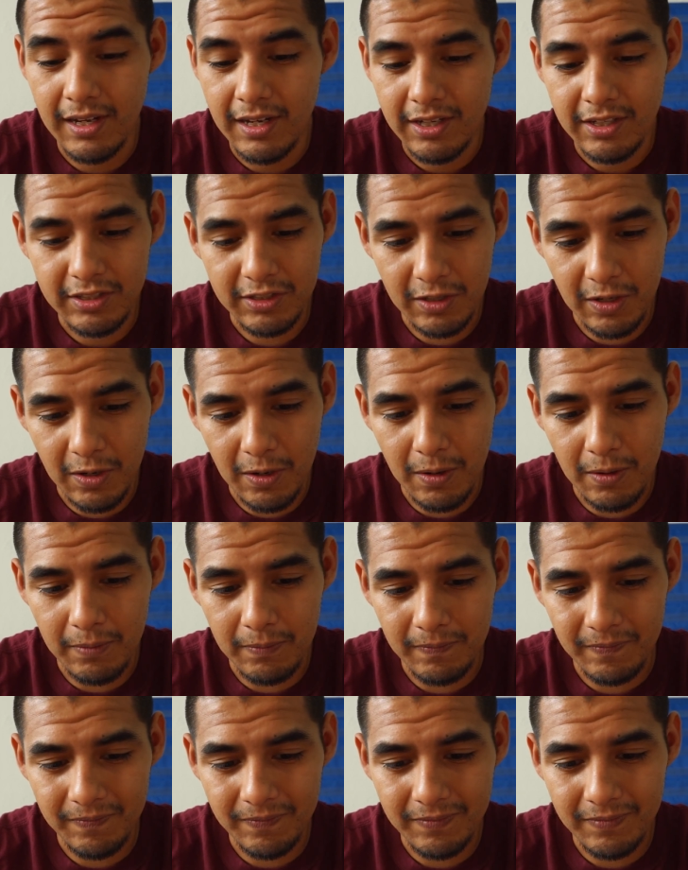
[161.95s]

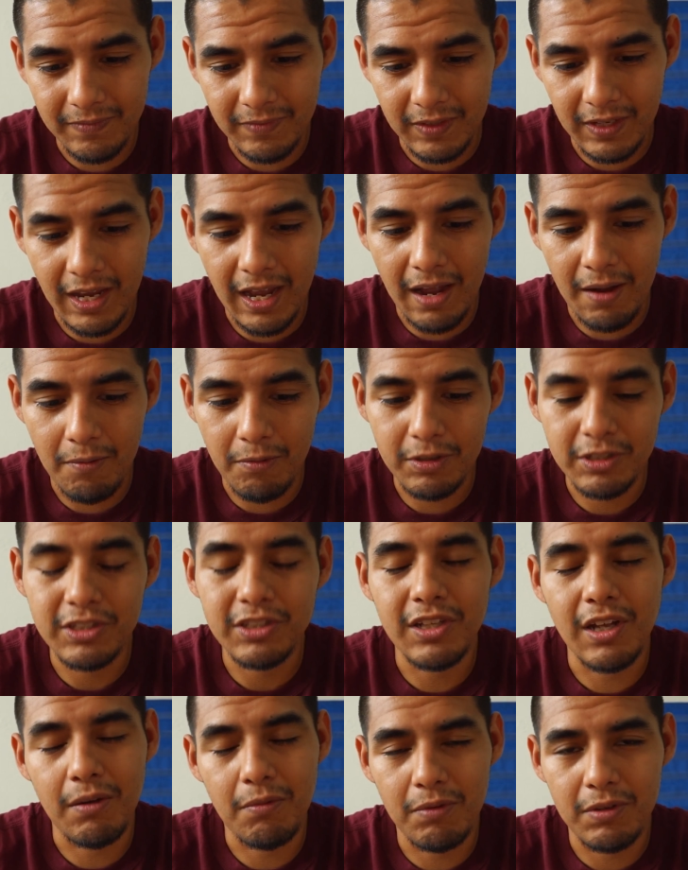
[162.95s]
So yeah, we're
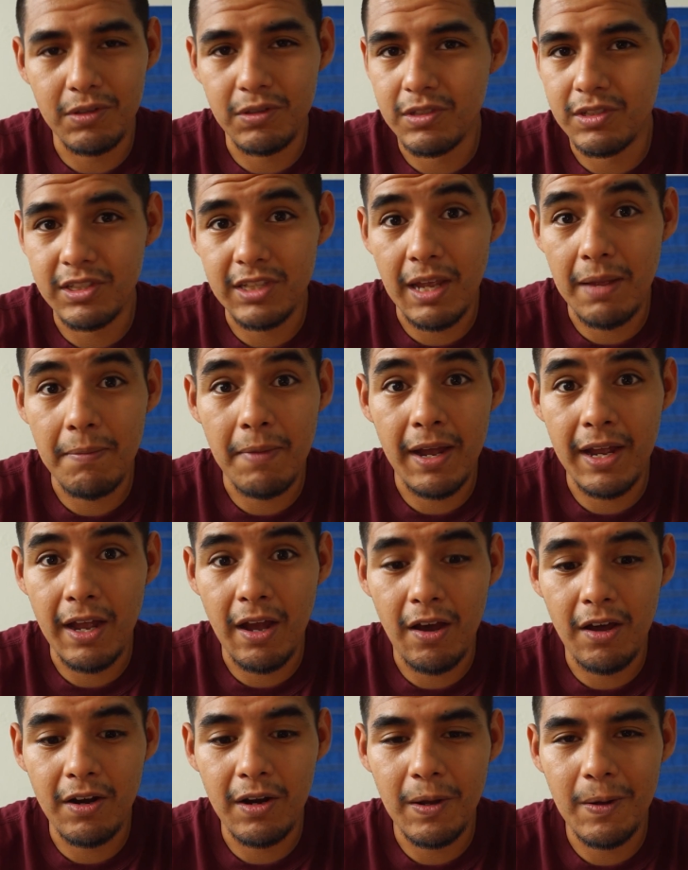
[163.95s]
stuck with
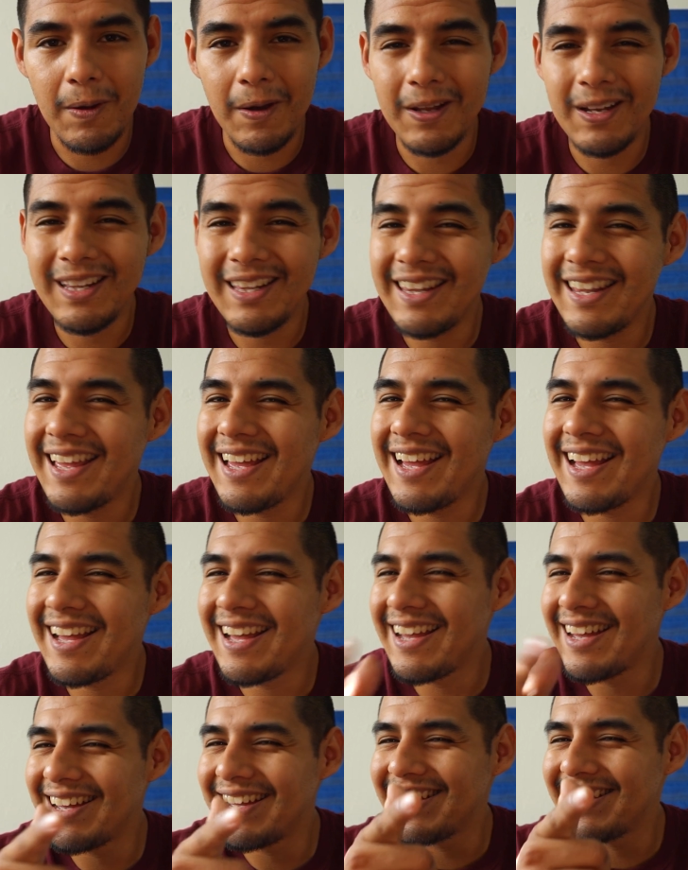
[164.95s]
semi-auto
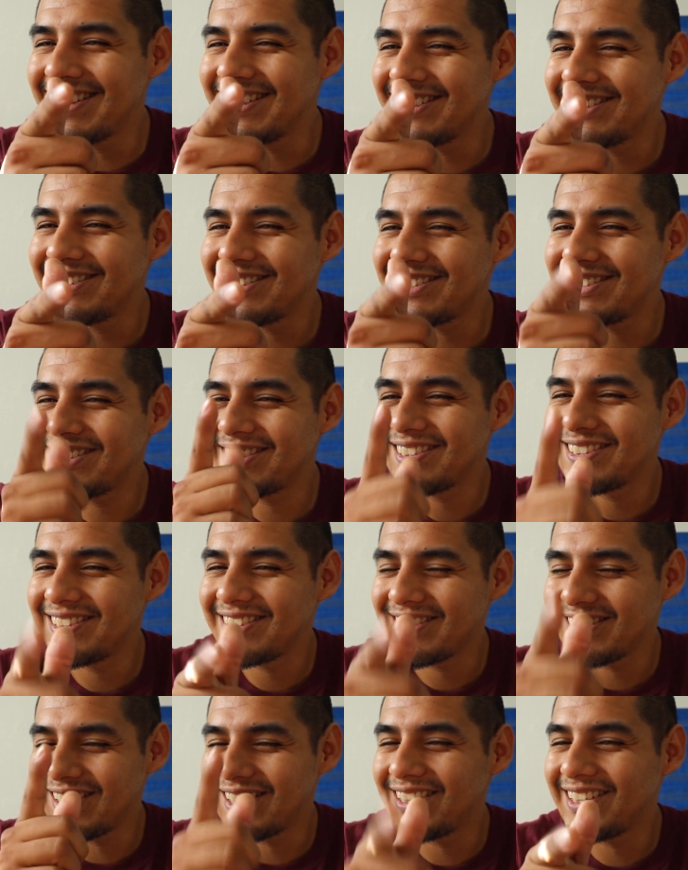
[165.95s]
unless
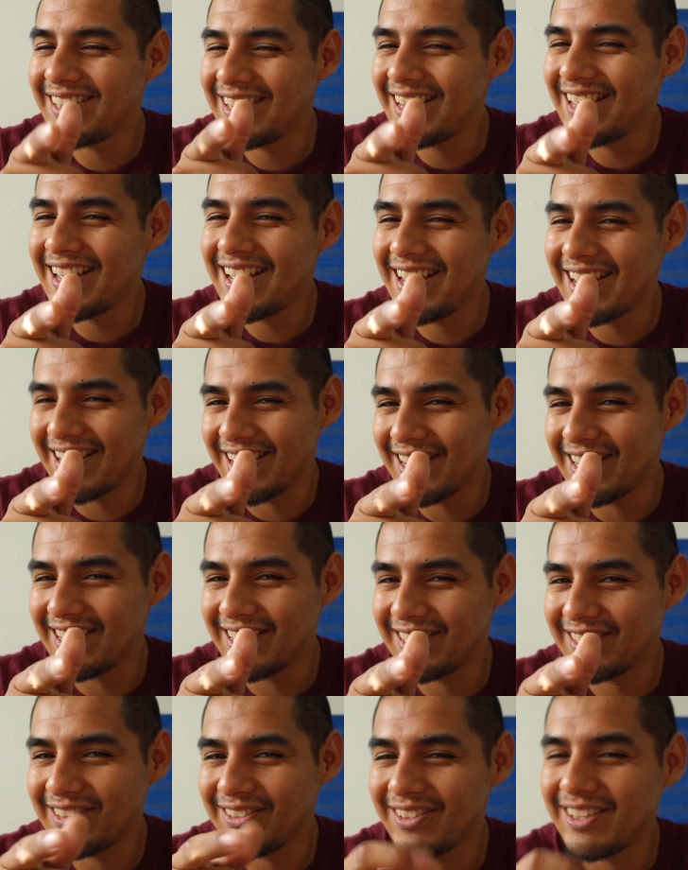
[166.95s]

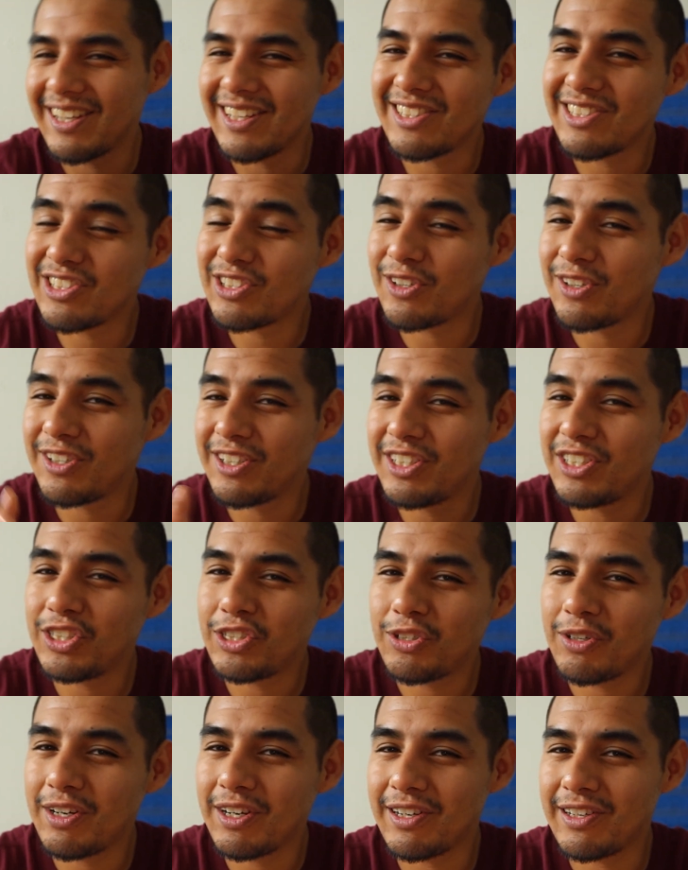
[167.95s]
you get certain
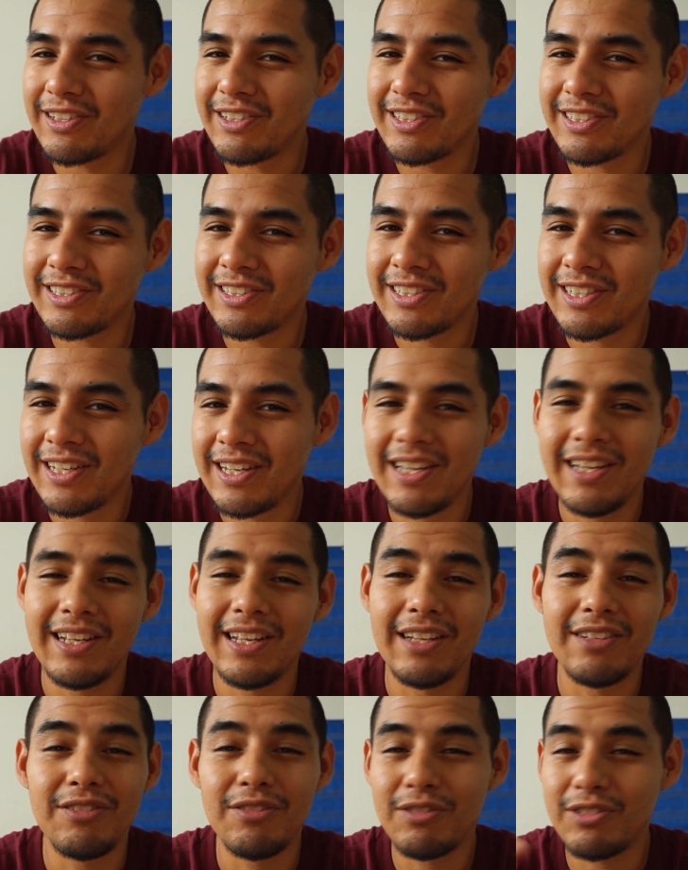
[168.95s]
triggers
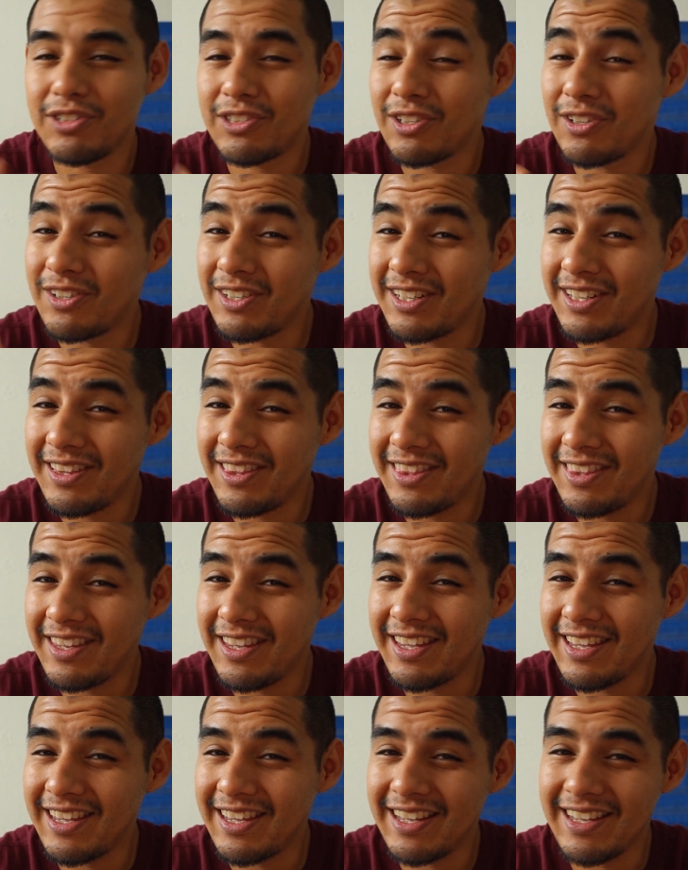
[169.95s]
that do certain
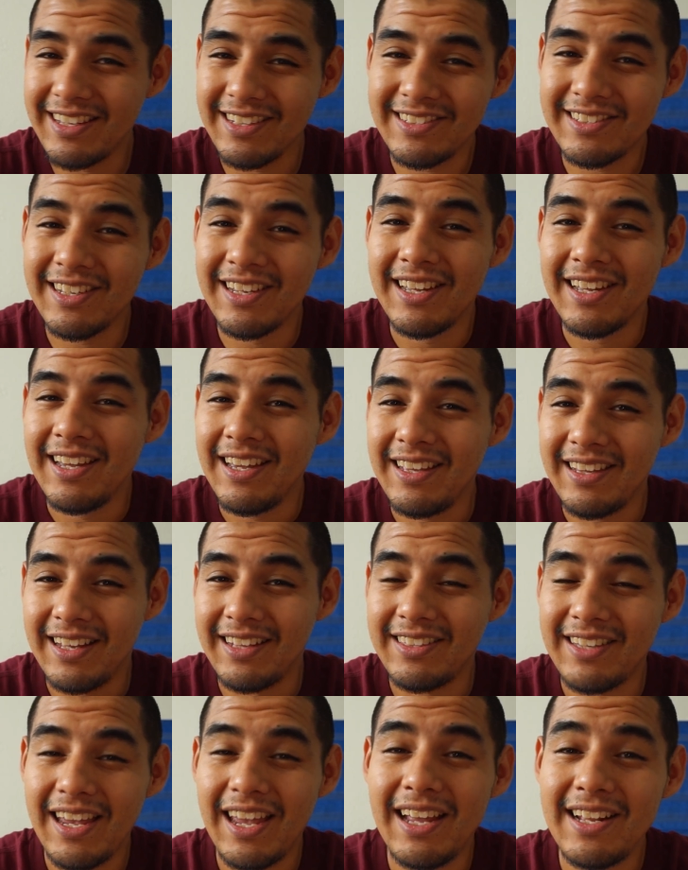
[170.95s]
things
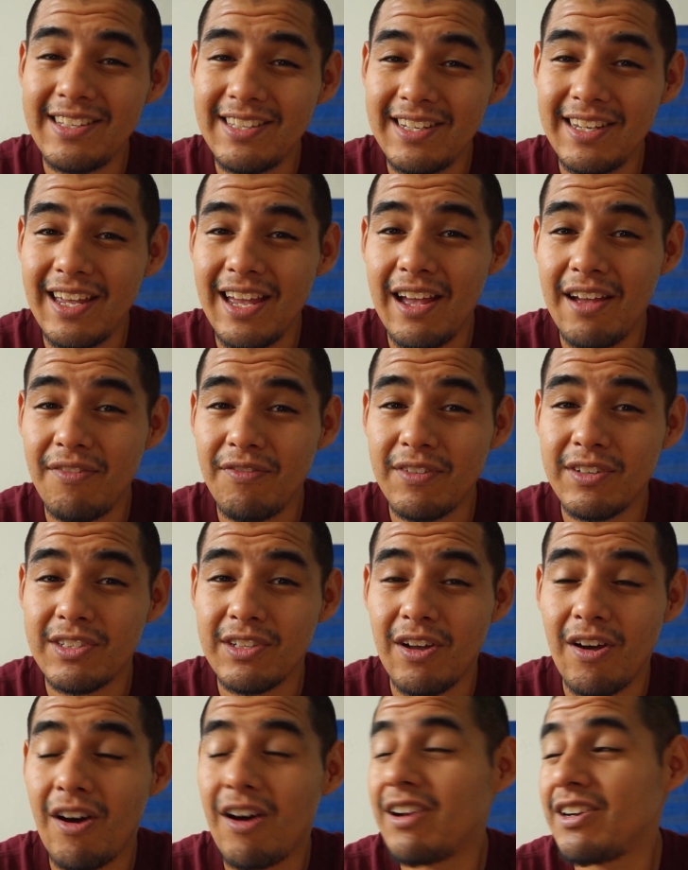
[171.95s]
that the ATF is
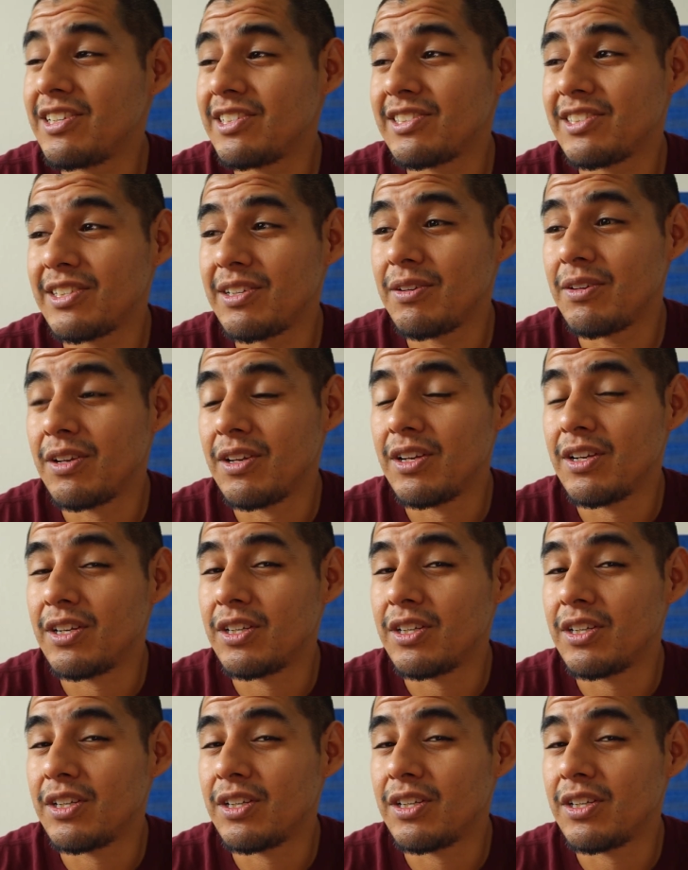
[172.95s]
honestly